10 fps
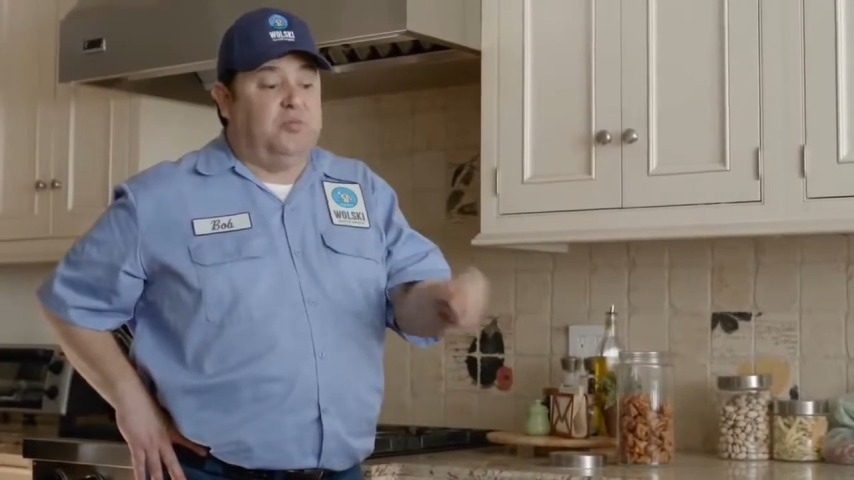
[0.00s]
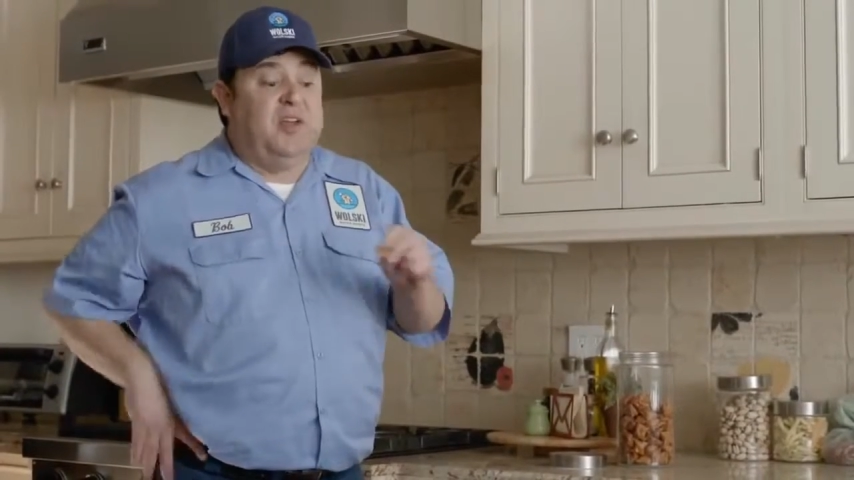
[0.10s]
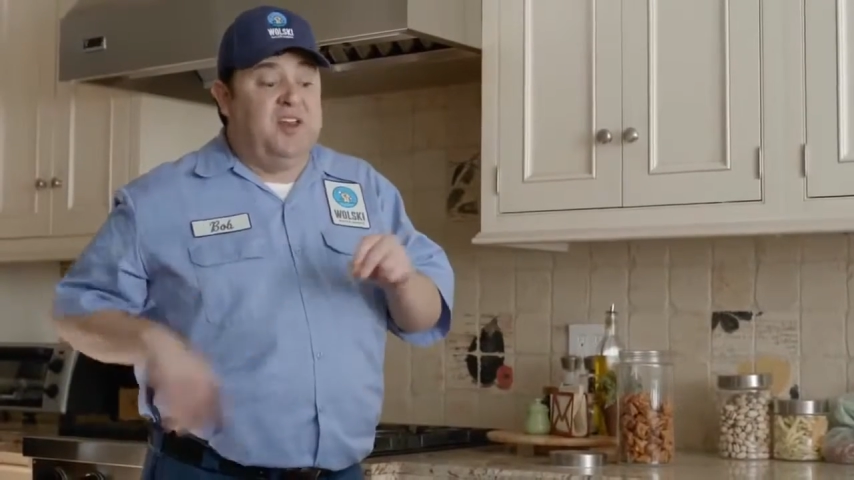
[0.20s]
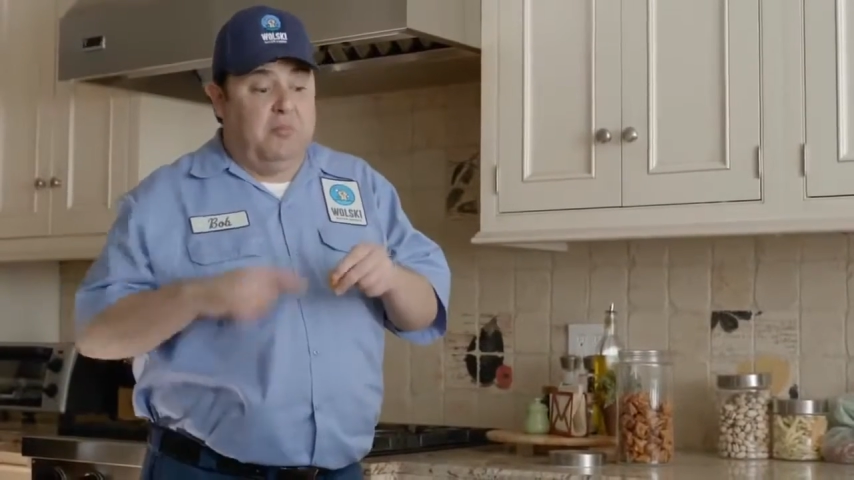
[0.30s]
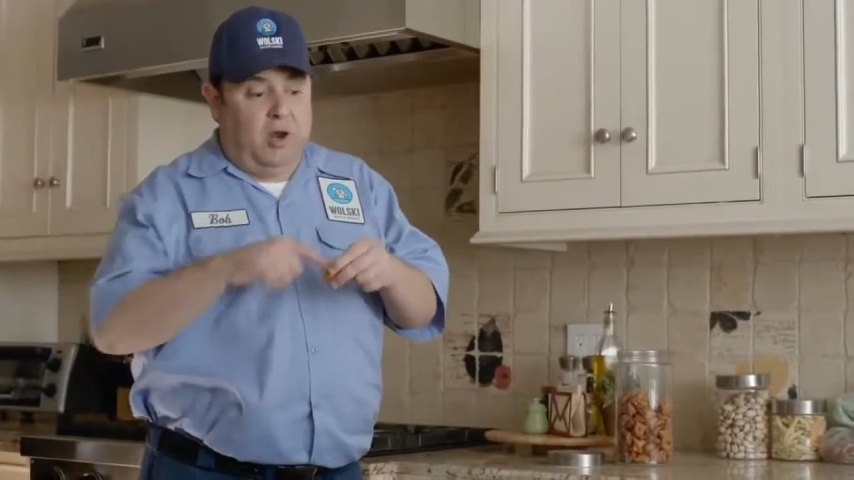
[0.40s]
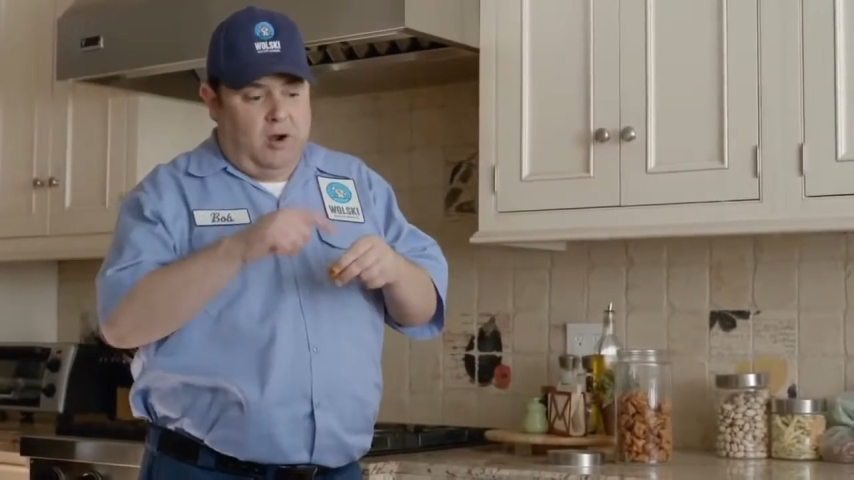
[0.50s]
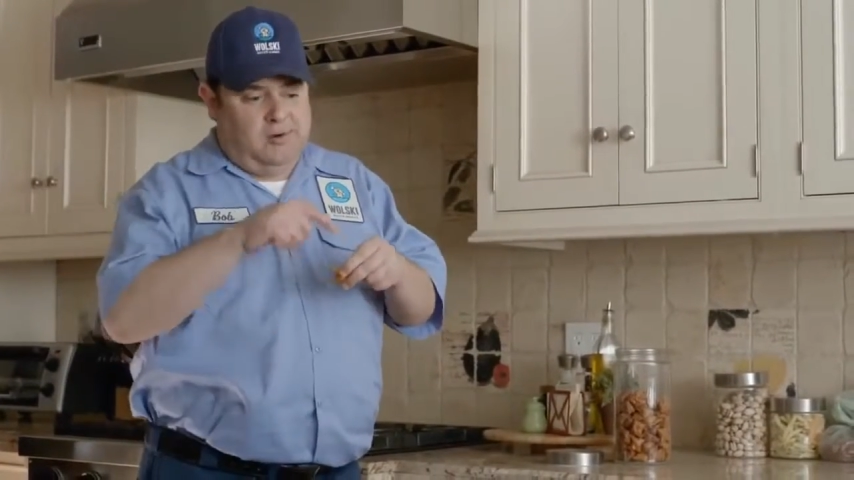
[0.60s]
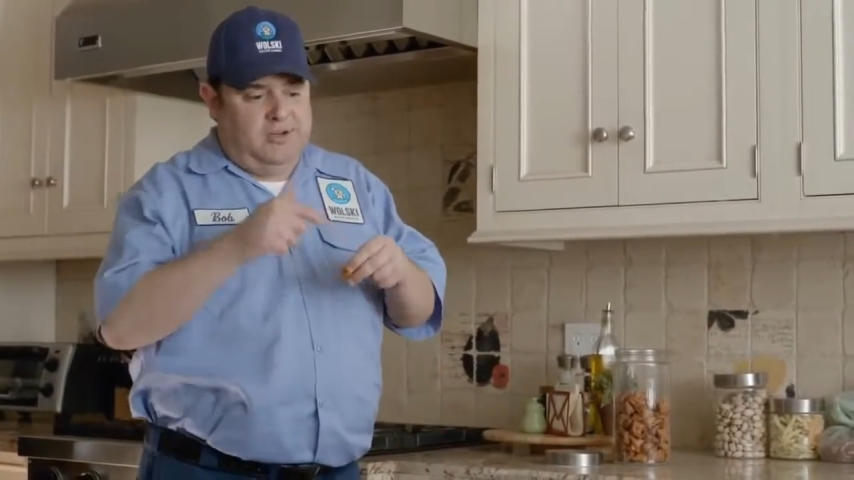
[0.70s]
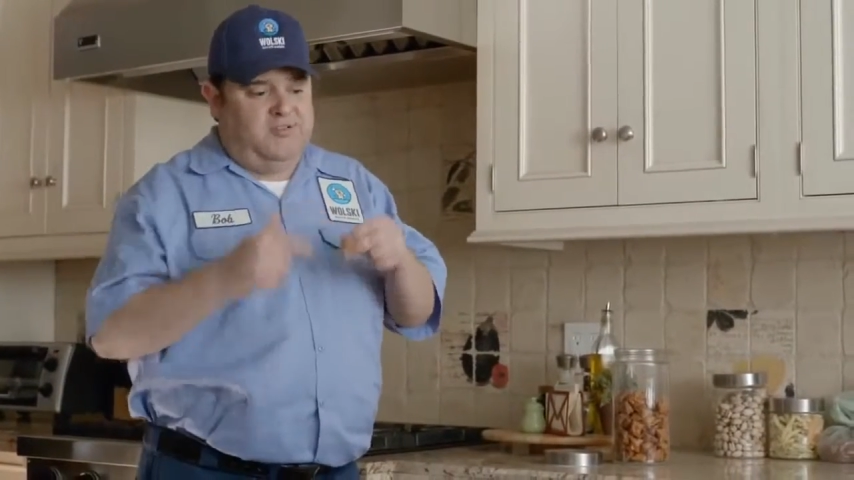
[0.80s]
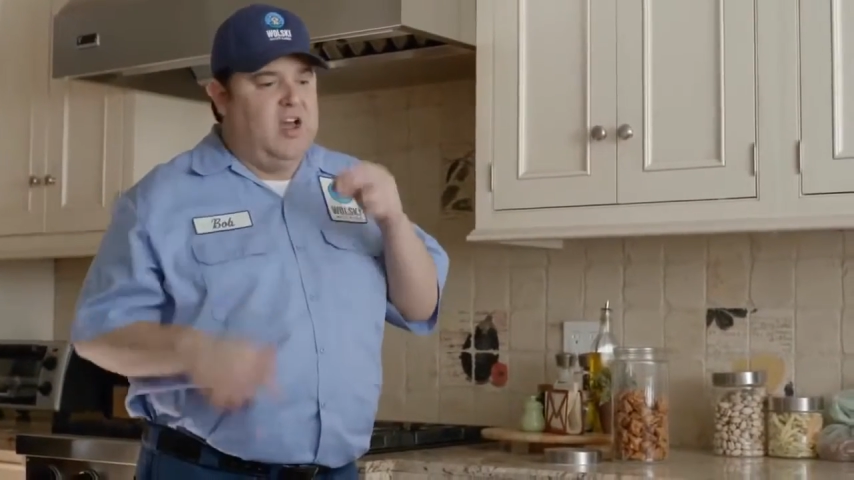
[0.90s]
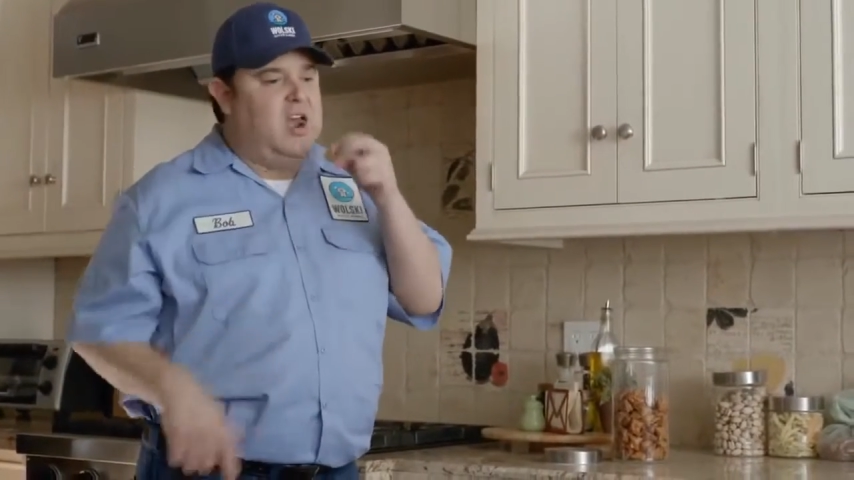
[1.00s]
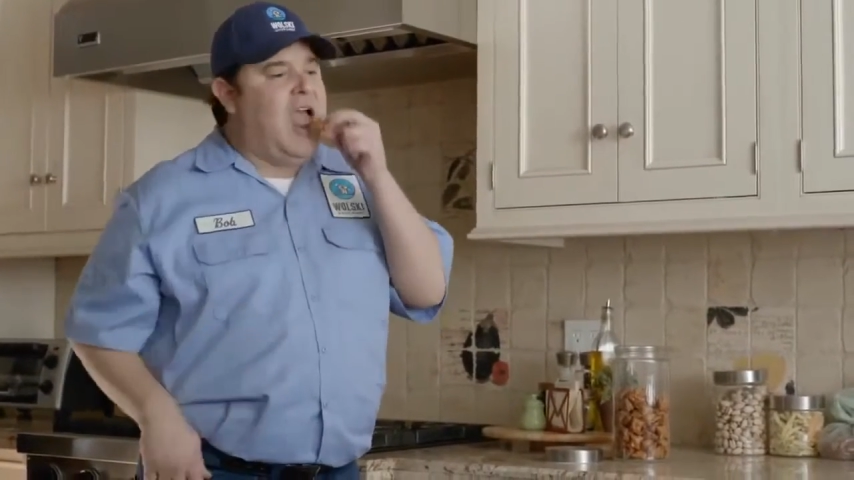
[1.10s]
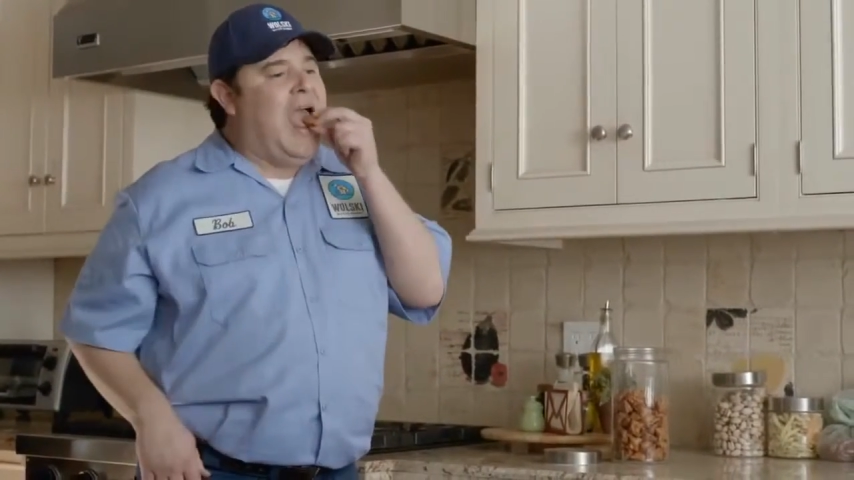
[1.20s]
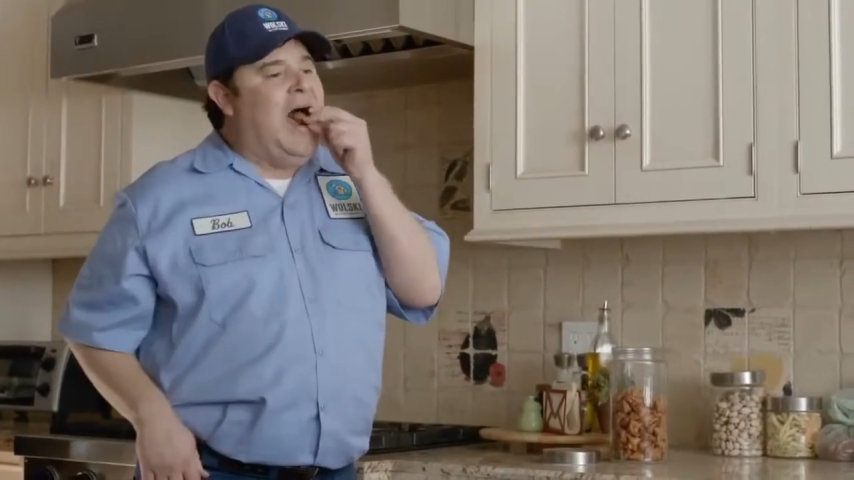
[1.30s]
peanut butter inside.